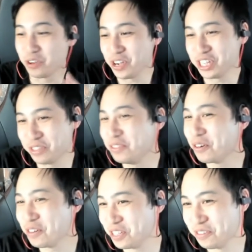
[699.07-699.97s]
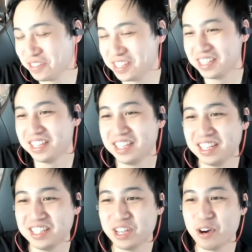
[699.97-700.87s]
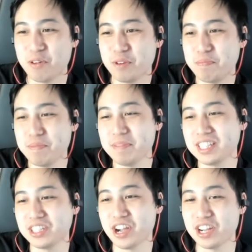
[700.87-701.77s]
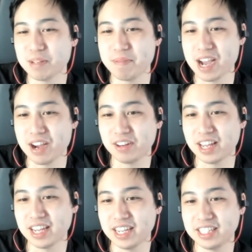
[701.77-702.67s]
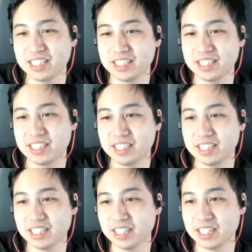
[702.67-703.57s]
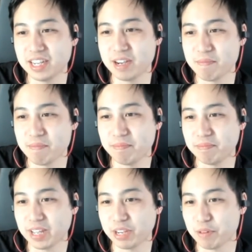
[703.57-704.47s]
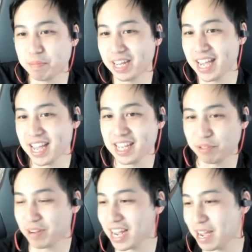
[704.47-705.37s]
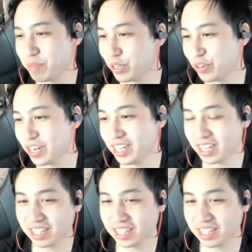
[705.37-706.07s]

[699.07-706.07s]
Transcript: no issue no issues So we pretty much just talked about like um like what plans and what happened already.